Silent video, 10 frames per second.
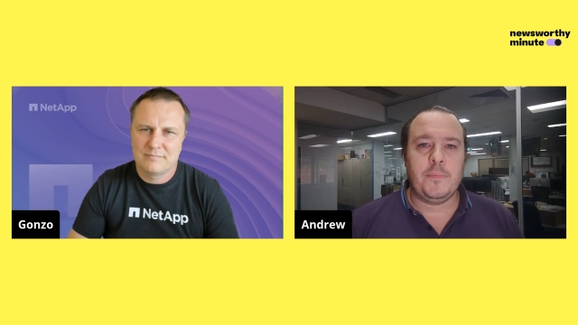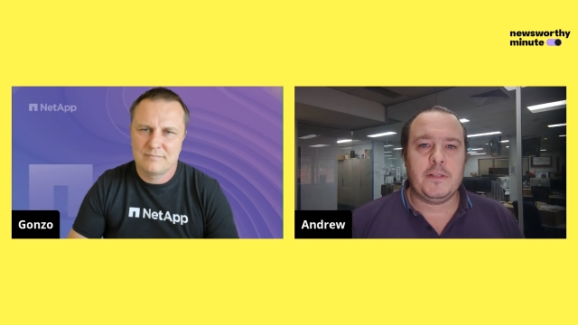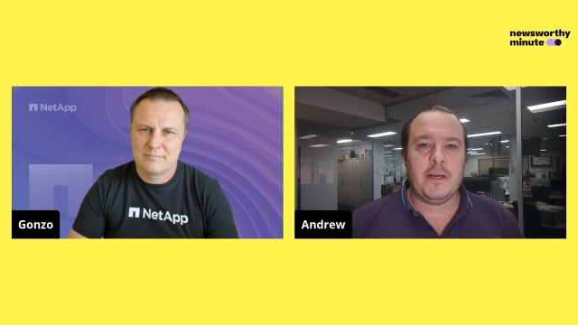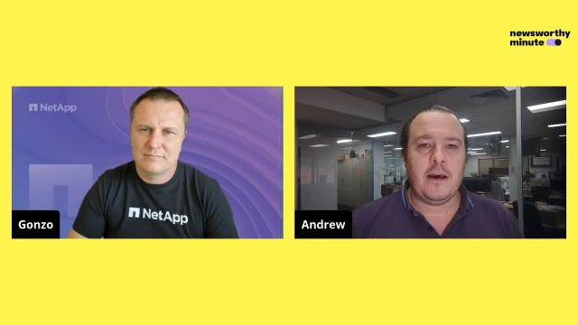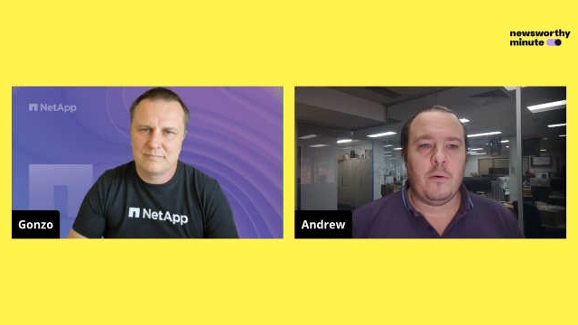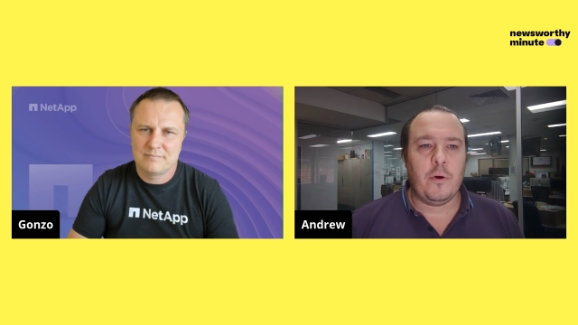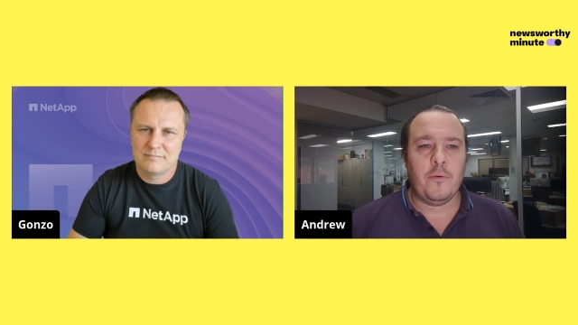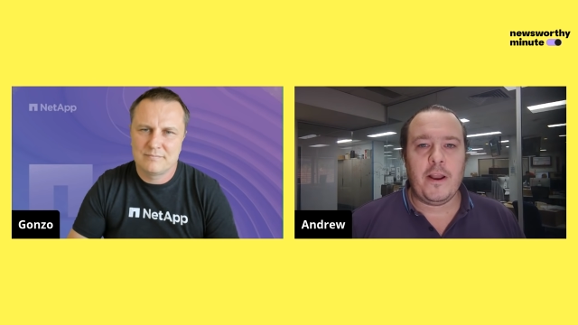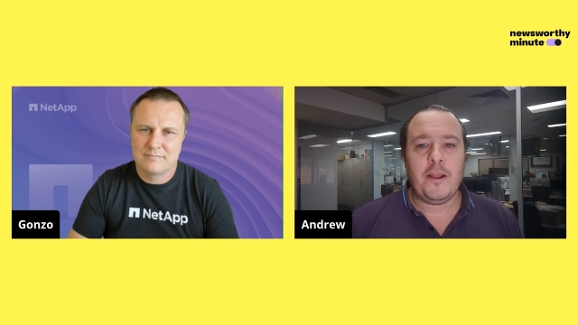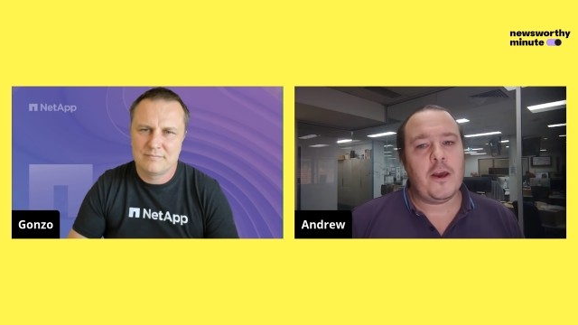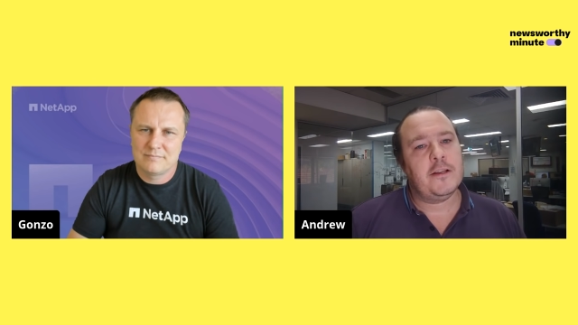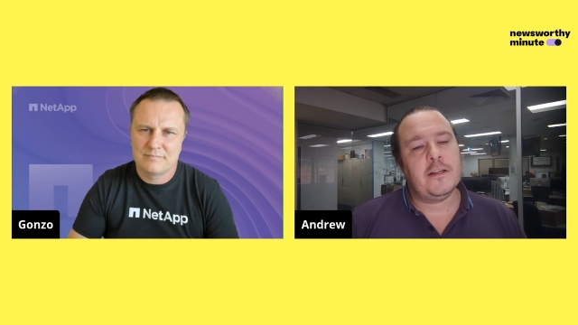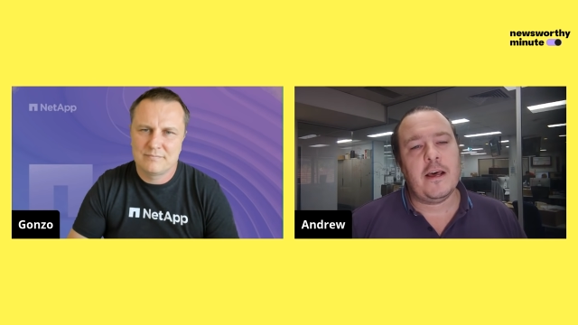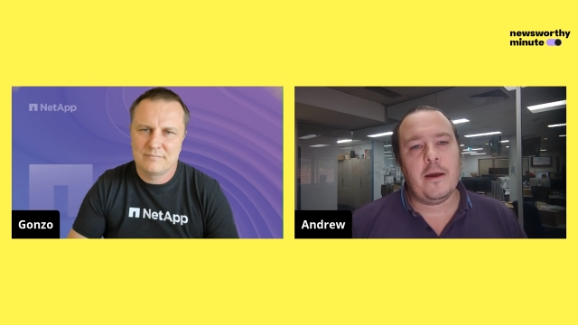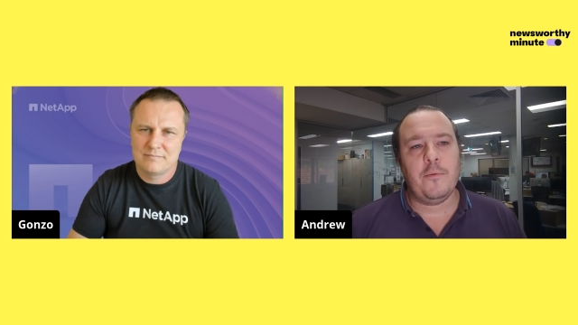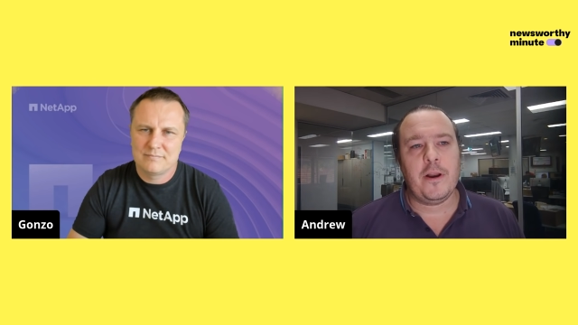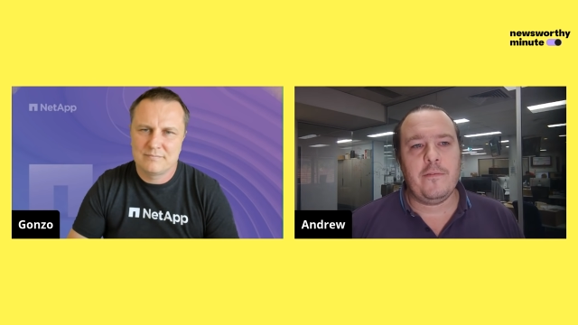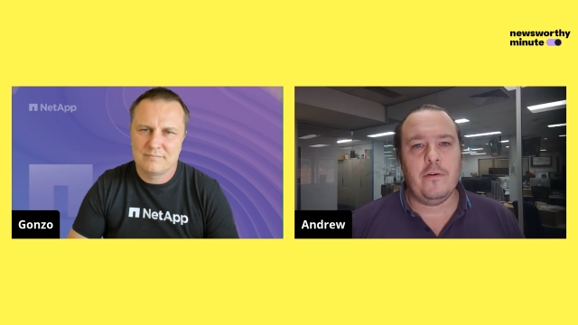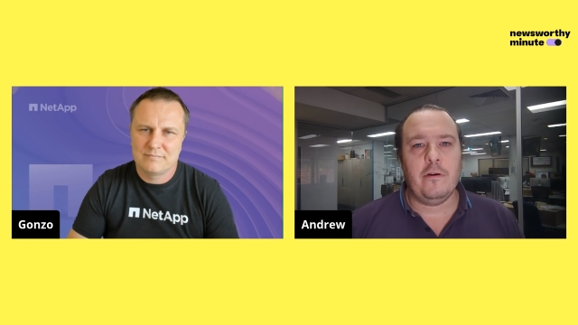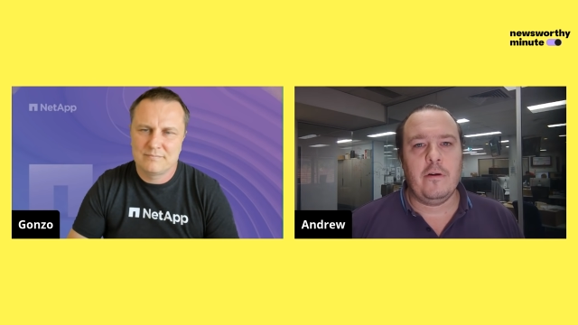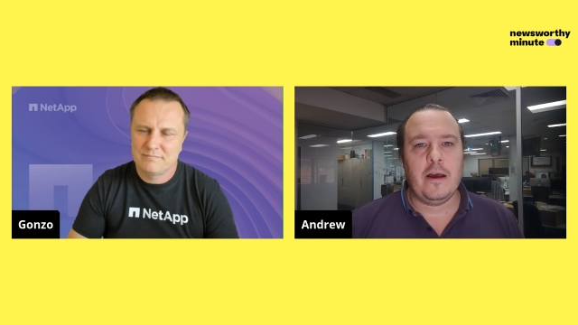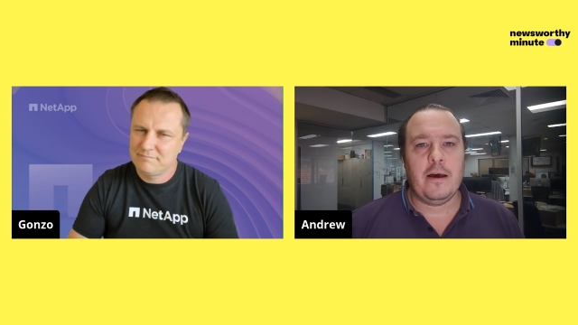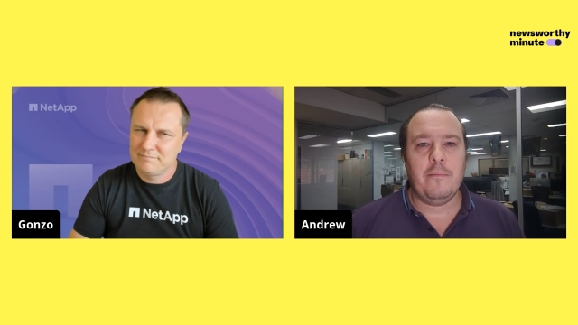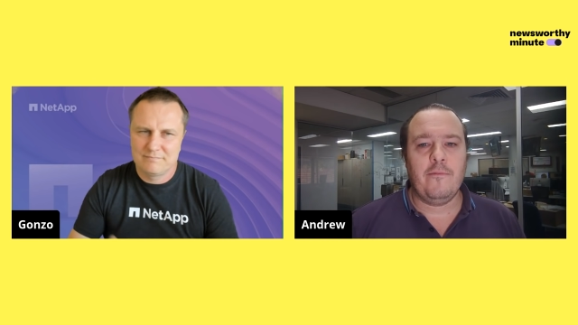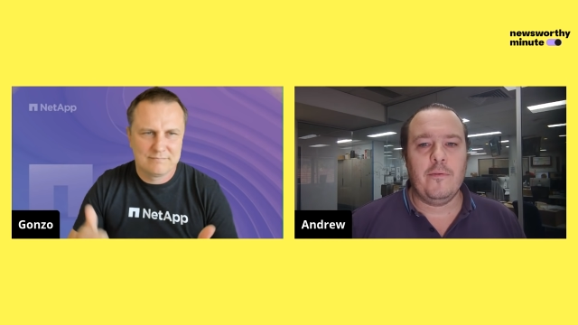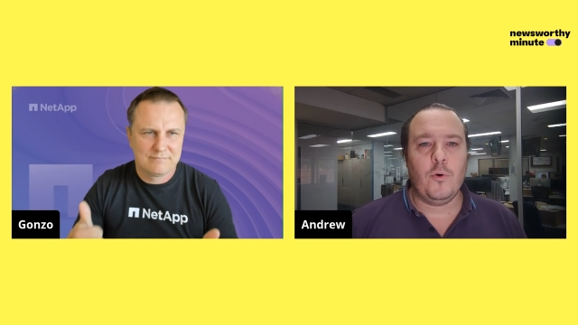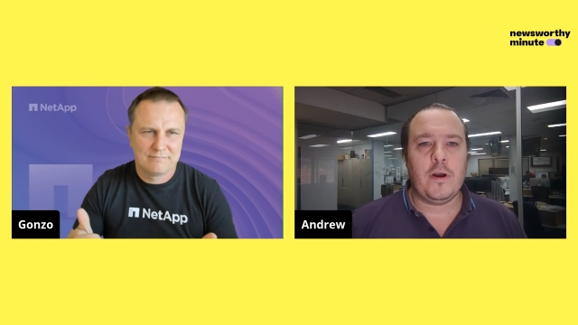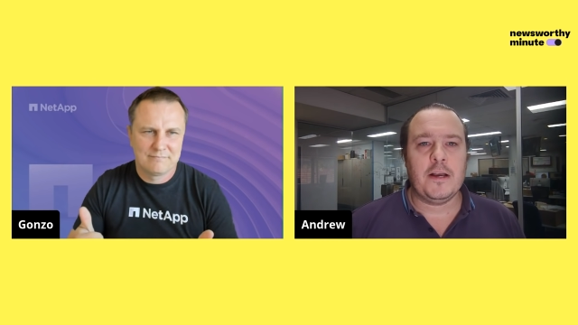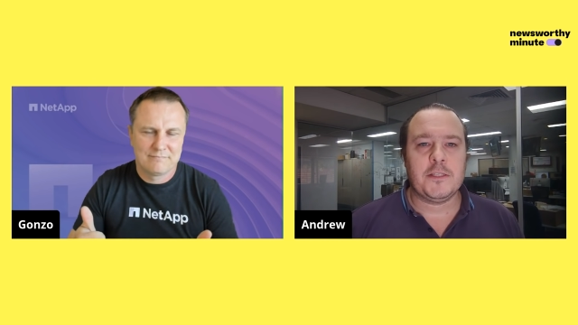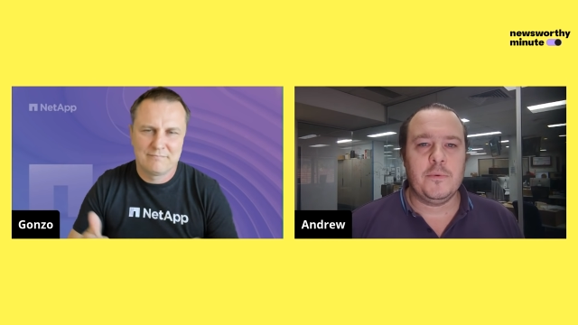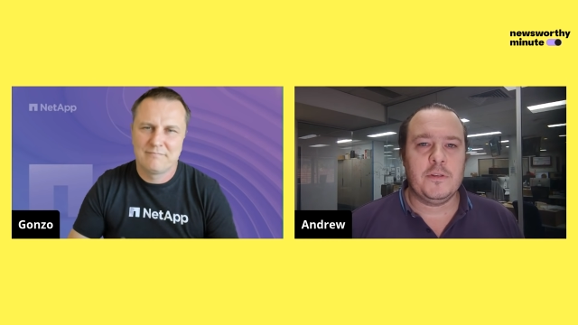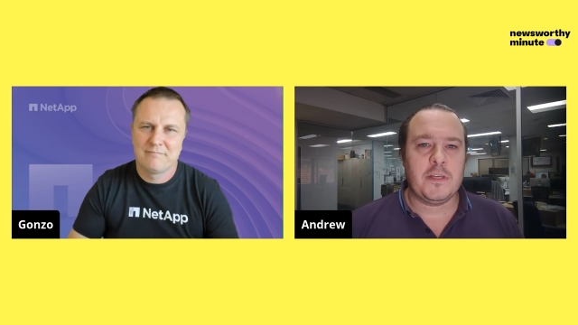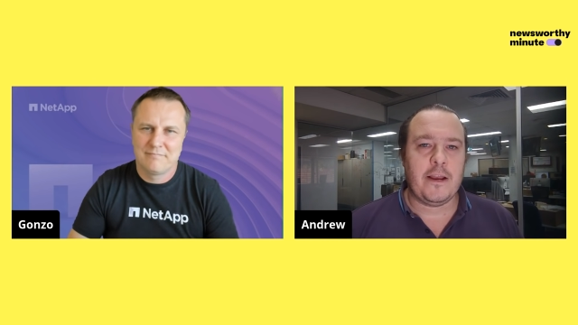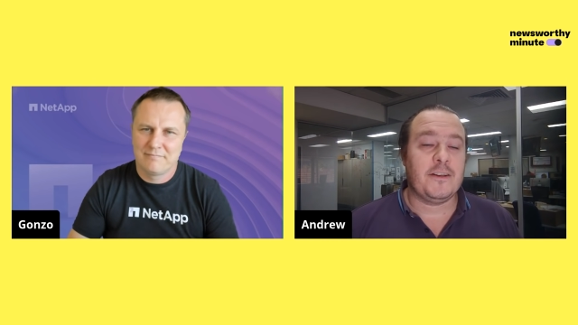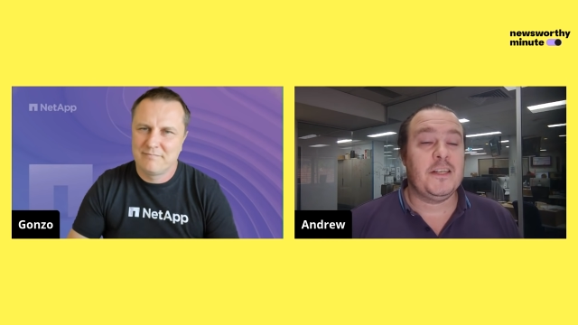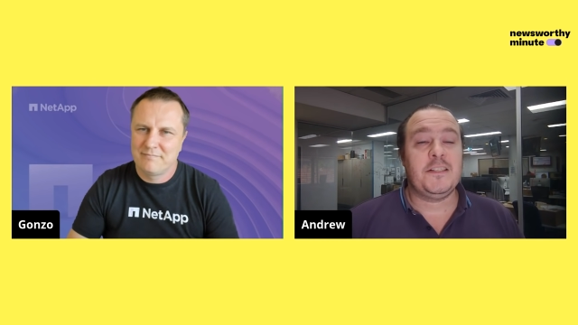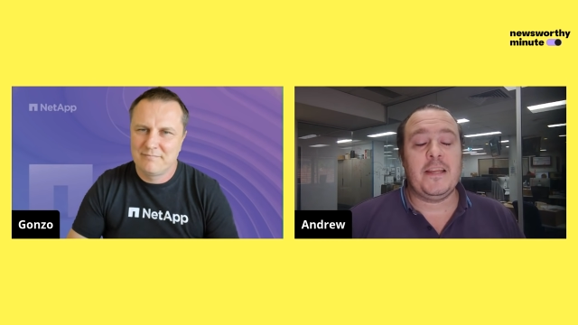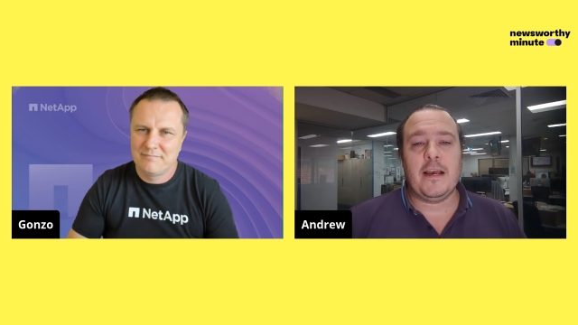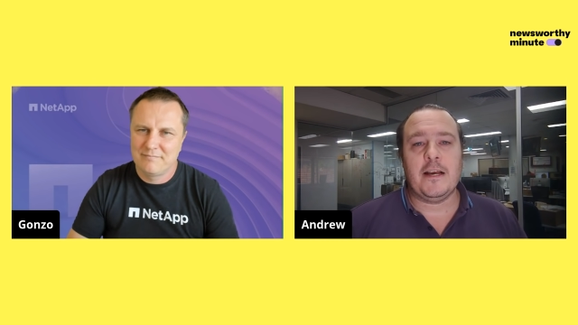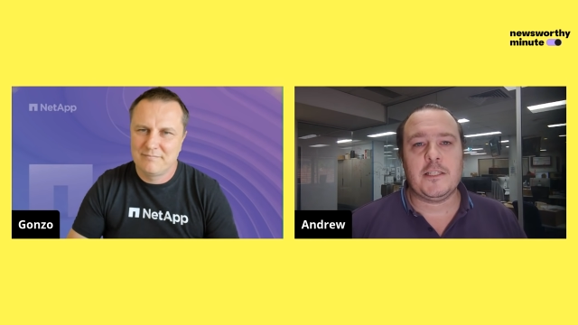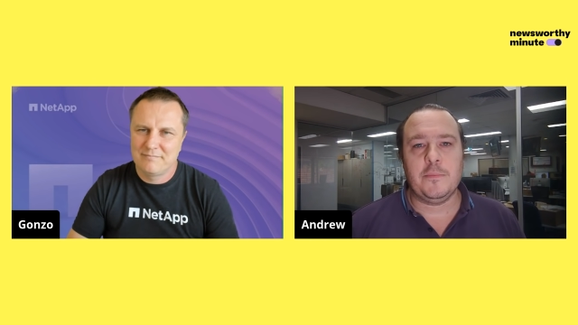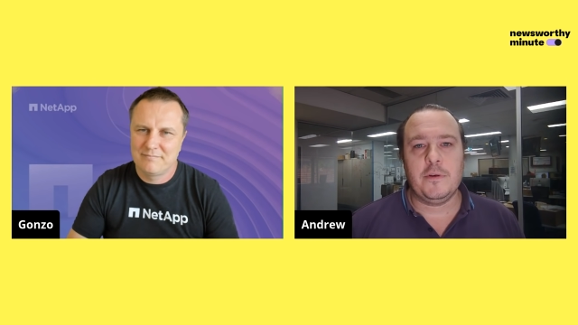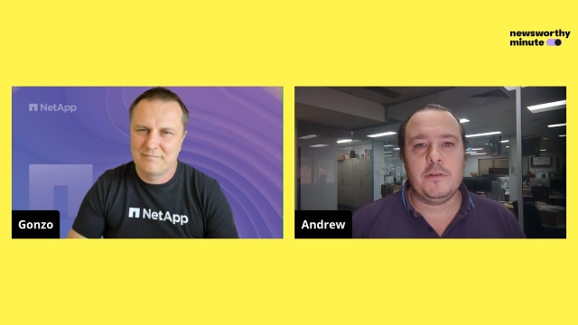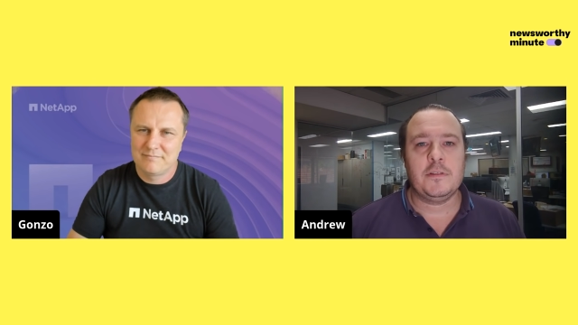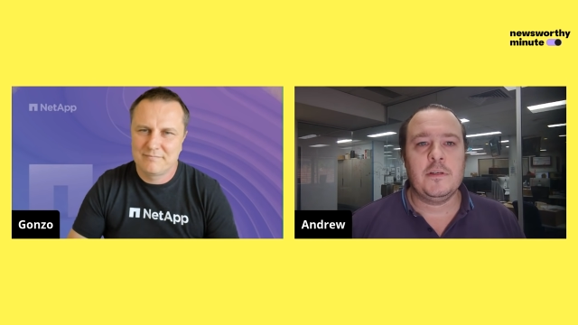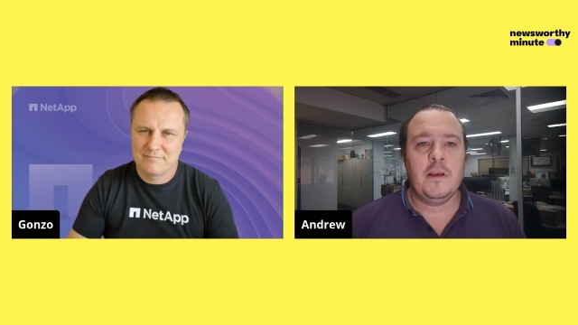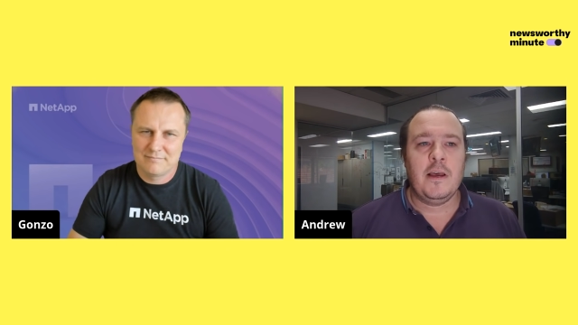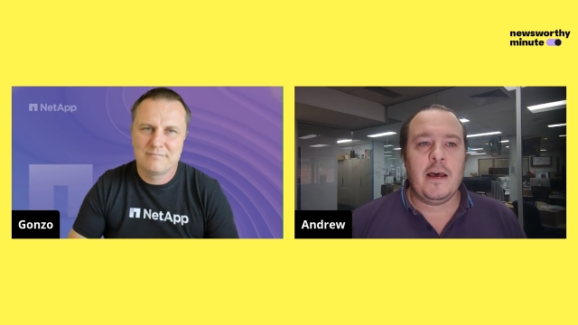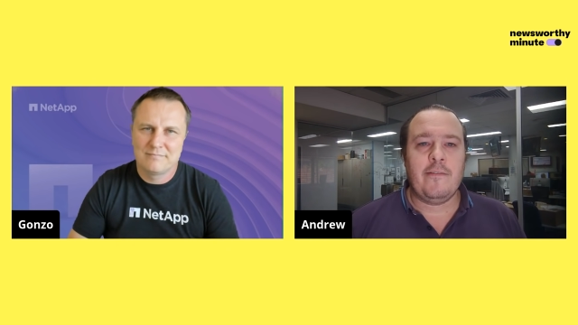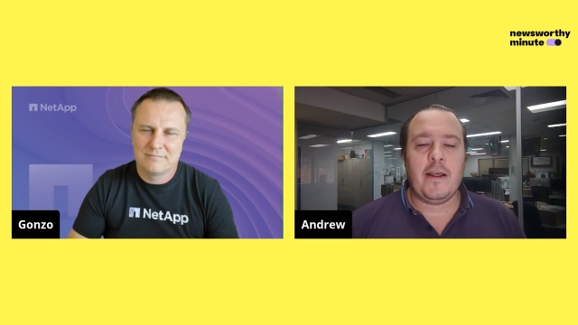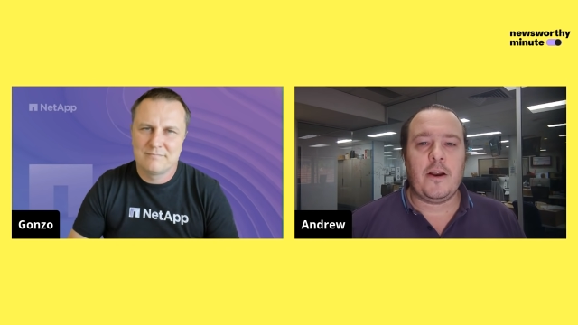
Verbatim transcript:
Speaker 1: But uh, we're ready to go today. We're ready for, uh, for more customers. Our existing customers have had a